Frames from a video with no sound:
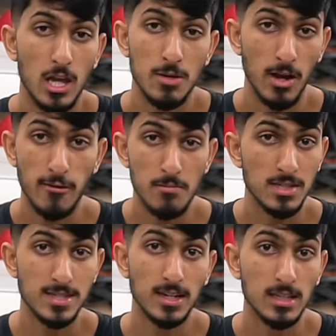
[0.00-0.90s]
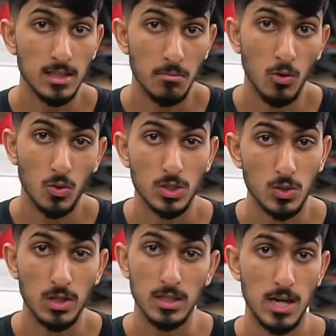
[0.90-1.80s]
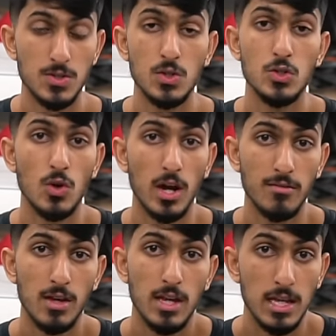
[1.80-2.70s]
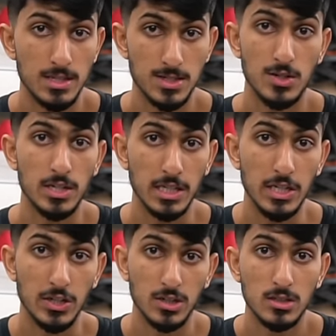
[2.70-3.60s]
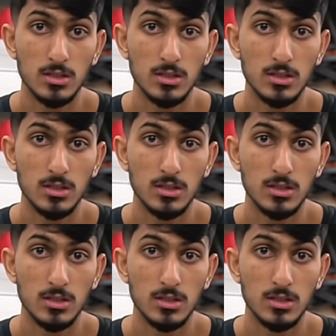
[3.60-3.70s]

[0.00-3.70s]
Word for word: You might even be stuck in limp mode, which only allows you to drive in certain gear.